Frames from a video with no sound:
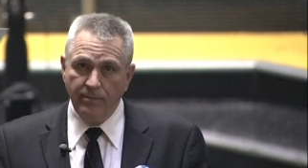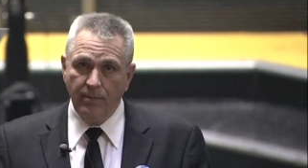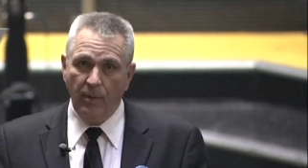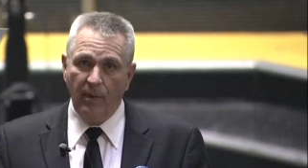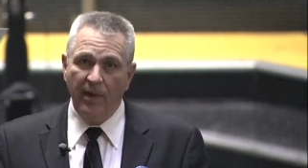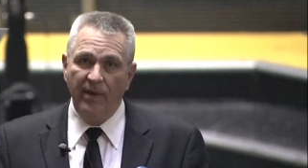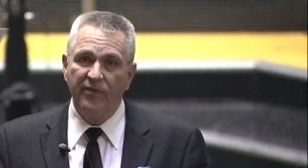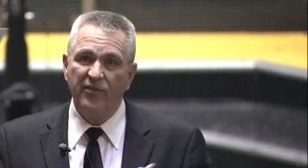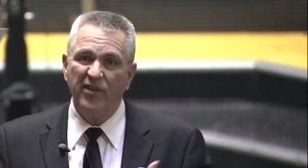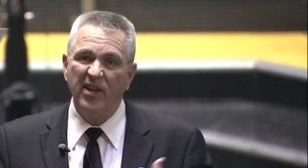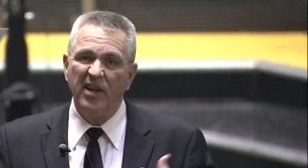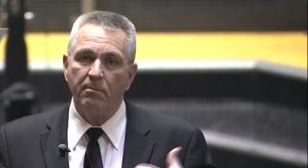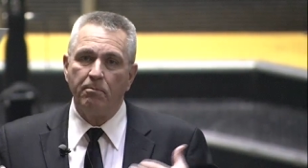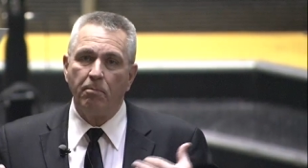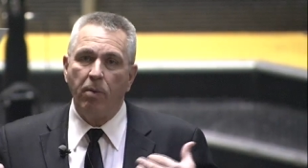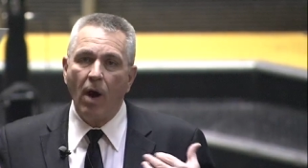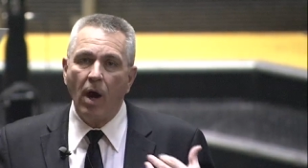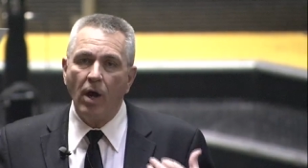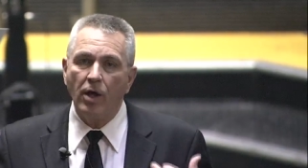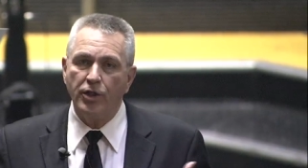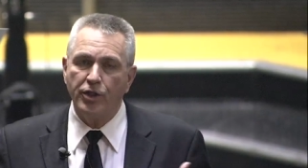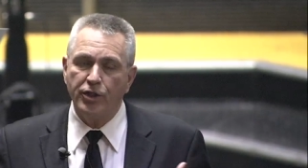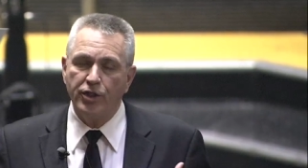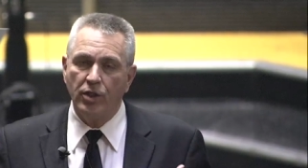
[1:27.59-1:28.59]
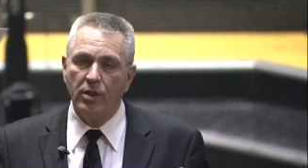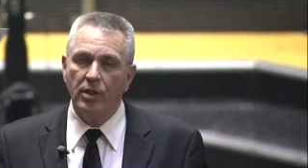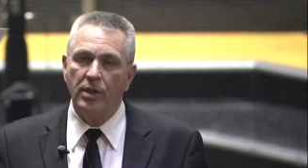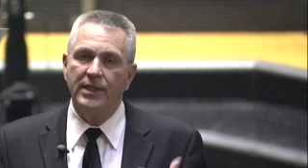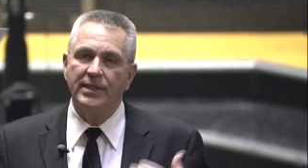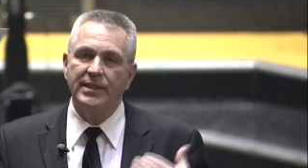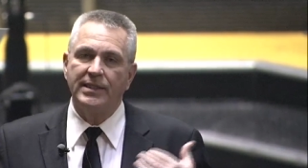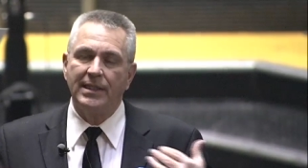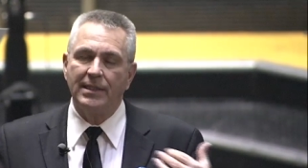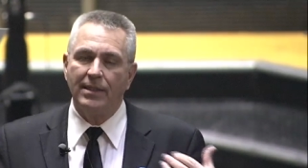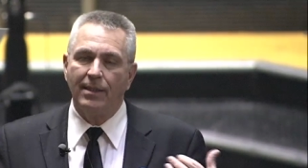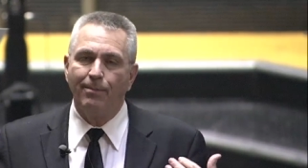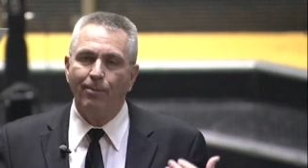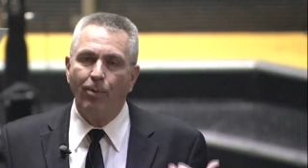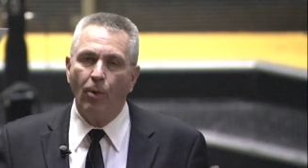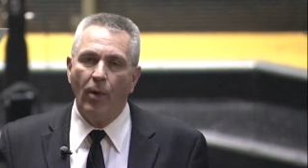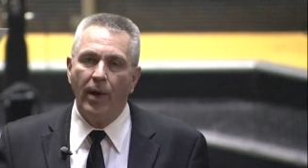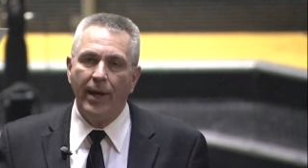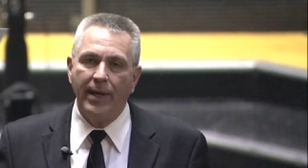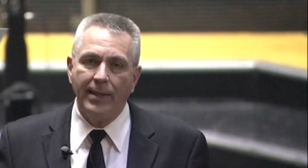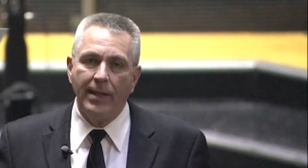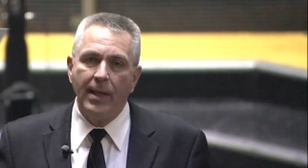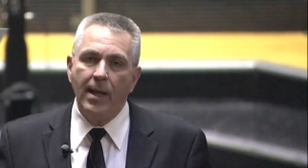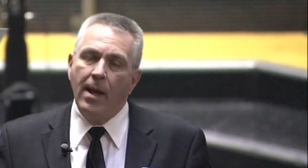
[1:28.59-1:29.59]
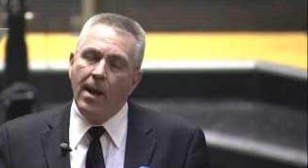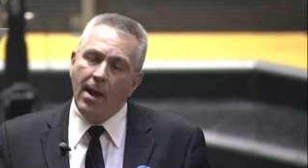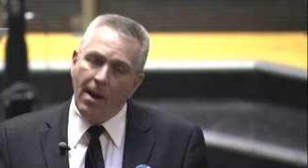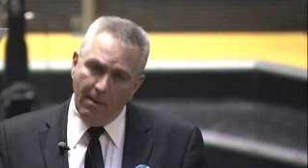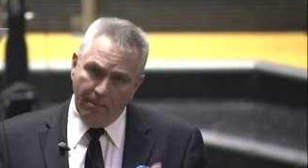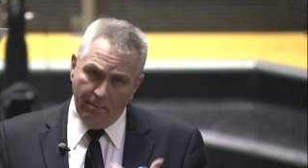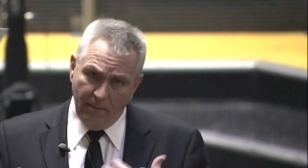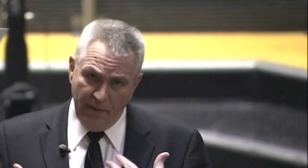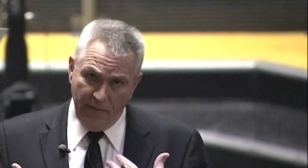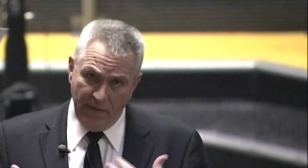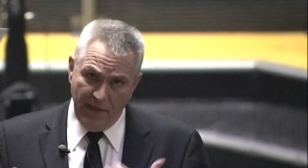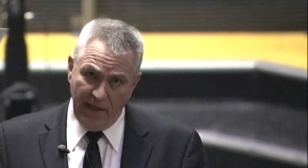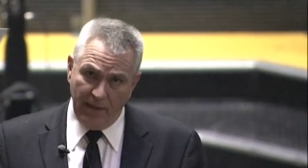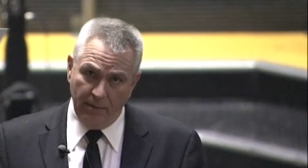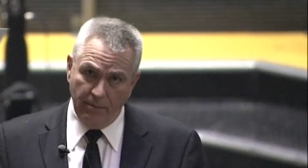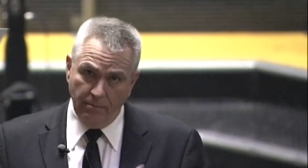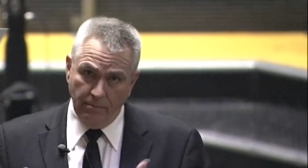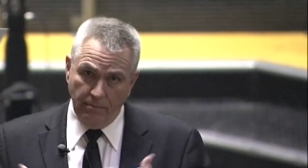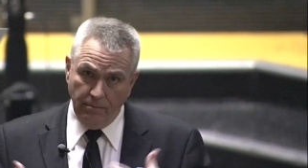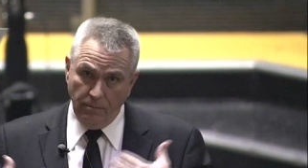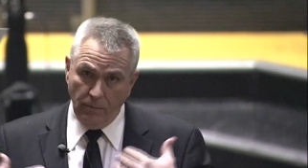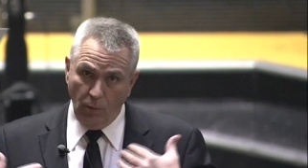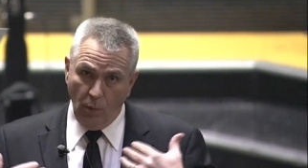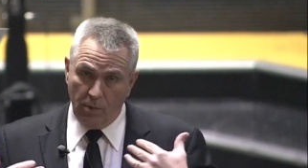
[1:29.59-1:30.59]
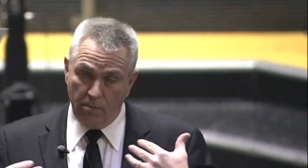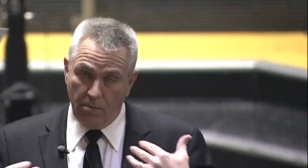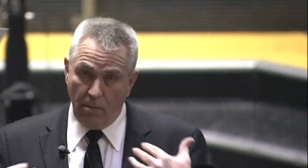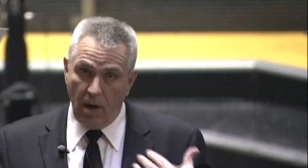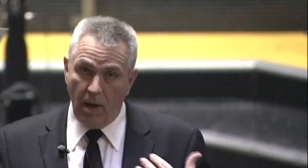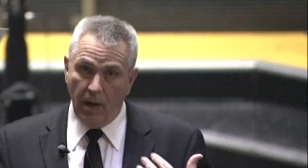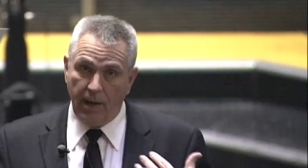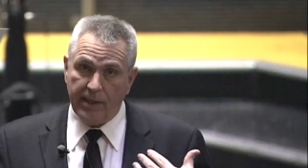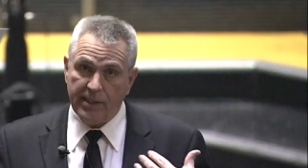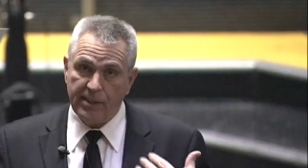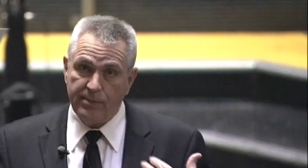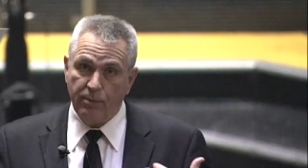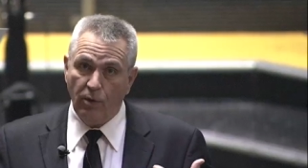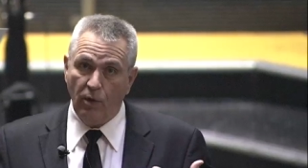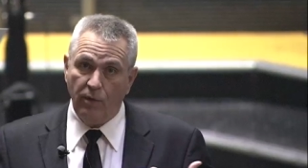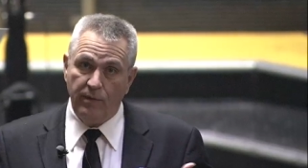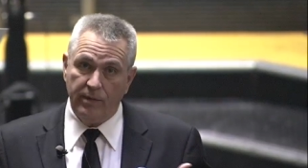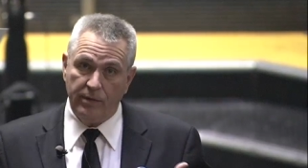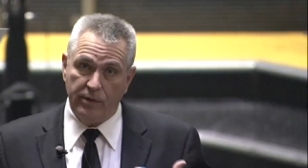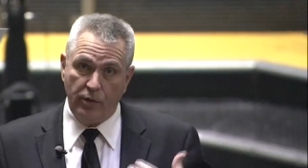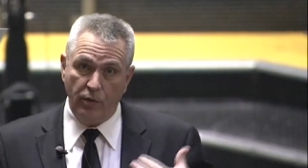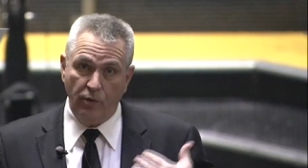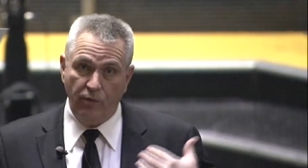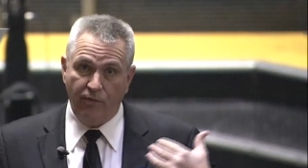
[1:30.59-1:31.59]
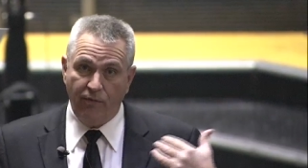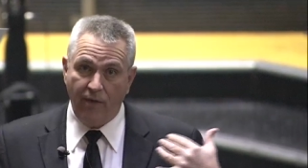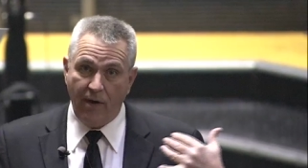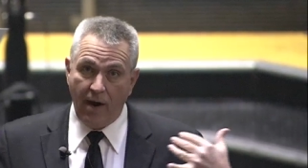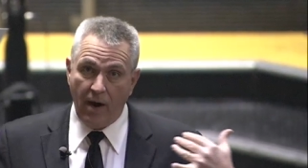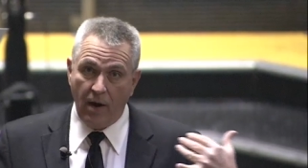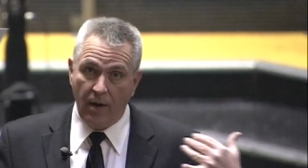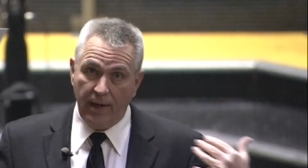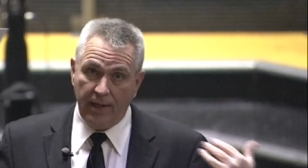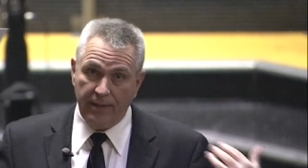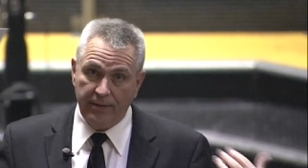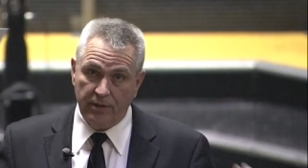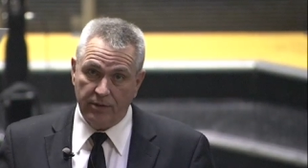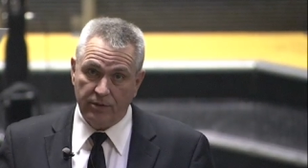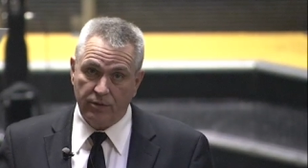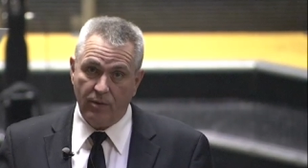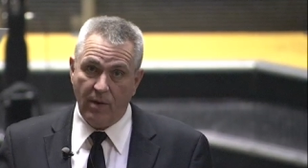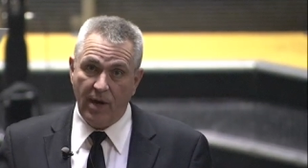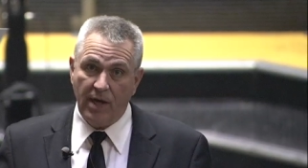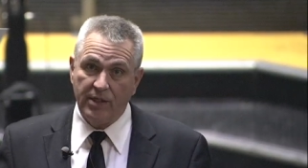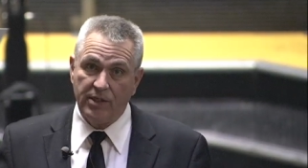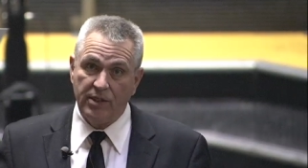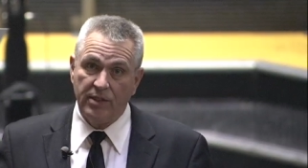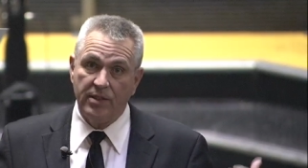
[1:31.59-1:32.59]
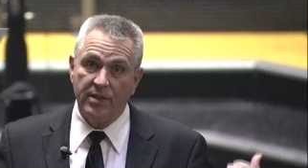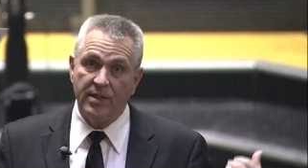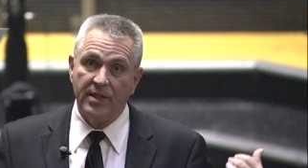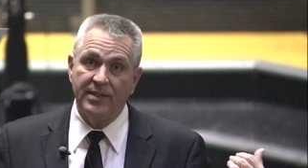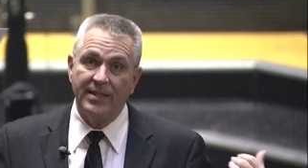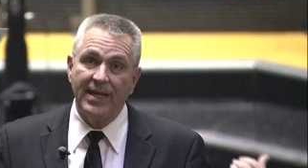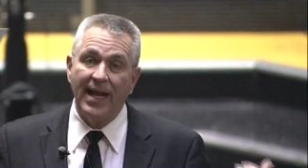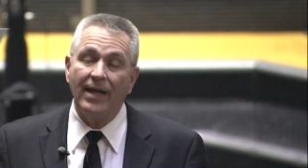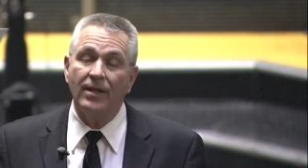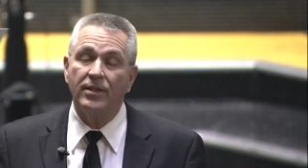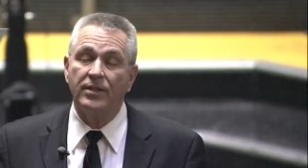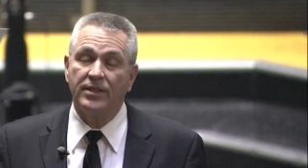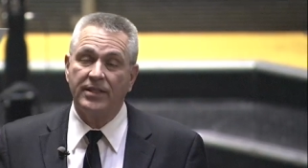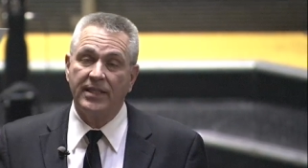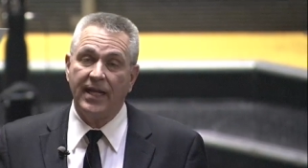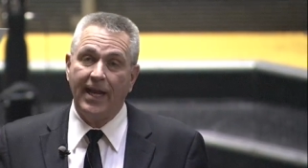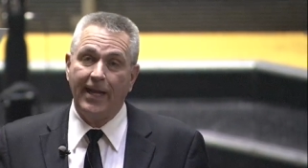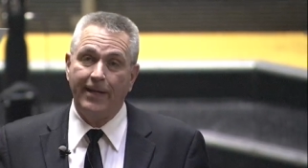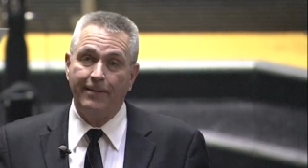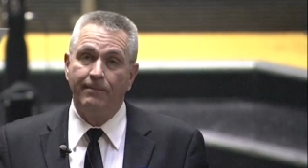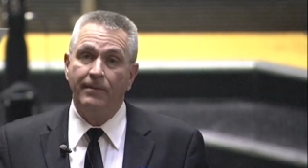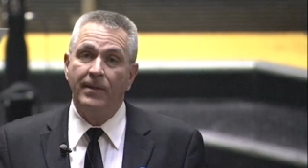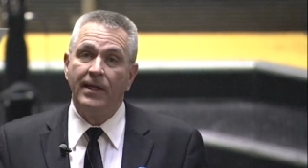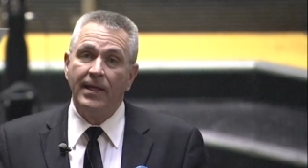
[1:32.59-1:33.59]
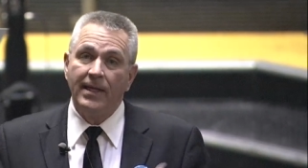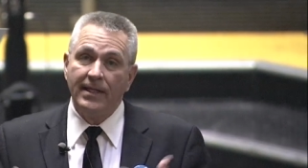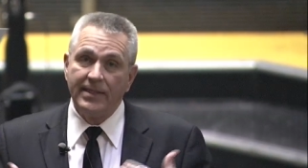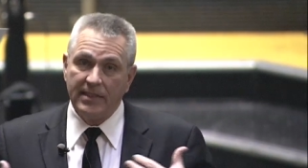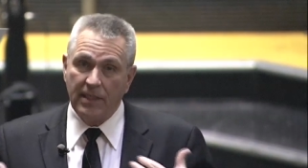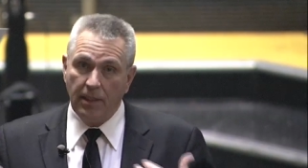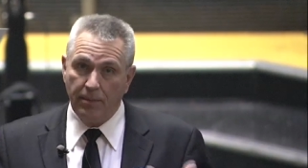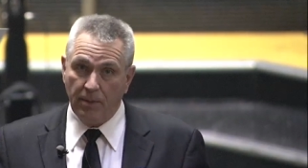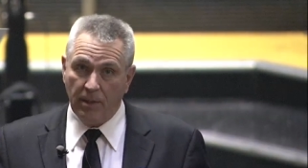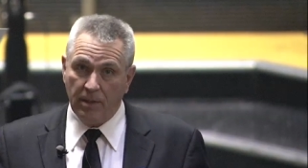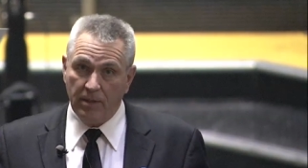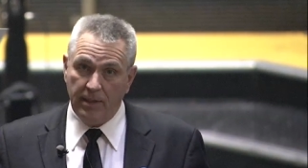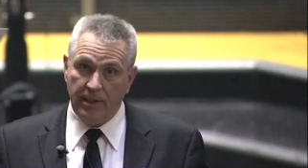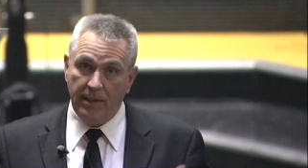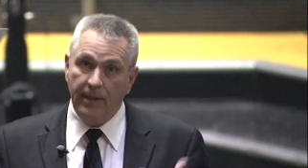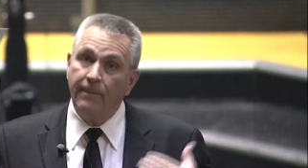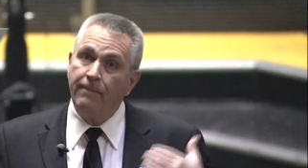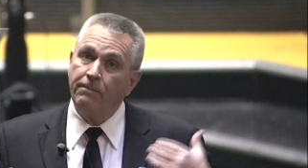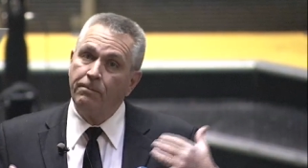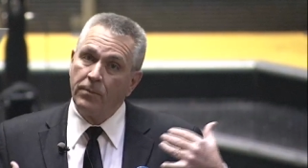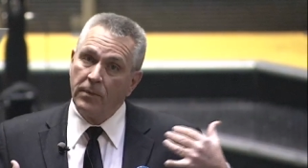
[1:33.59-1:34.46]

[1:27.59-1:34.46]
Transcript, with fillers: We've seen partial until a point, but then when markets move too far in the direction to the downside, typically